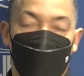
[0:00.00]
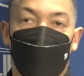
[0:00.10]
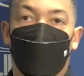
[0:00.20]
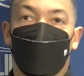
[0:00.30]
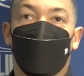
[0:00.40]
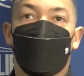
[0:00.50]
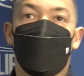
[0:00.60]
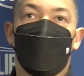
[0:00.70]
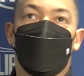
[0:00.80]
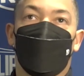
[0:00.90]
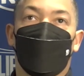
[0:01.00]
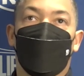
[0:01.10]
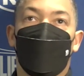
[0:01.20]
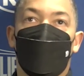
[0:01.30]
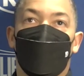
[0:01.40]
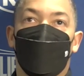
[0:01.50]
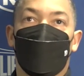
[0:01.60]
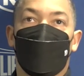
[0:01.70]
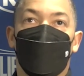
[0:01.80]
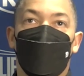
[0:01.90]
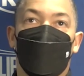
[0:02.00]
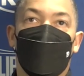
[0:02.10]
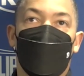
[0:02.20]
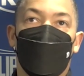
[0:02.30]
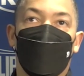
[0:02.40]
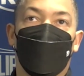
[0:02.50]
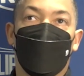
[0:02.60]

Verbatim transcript: different. You know, I think, you know, having three